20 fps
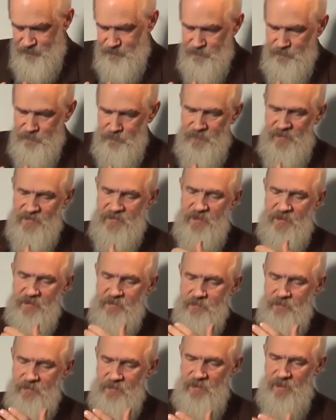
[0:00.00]
pouring out
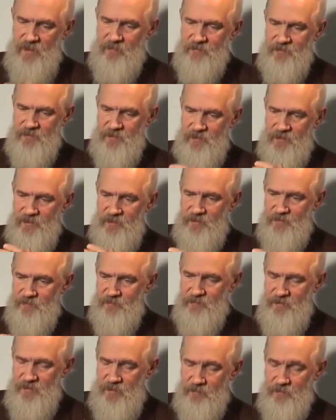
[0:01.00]
in
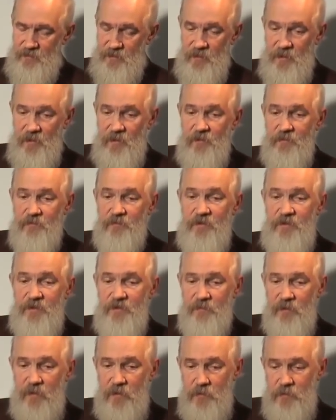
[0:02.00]
a natural
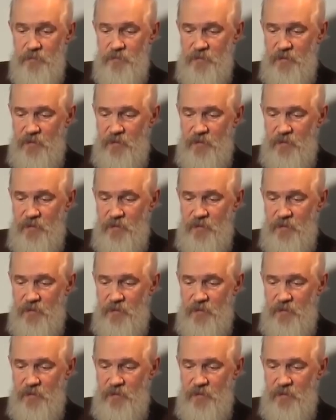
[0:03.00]
way.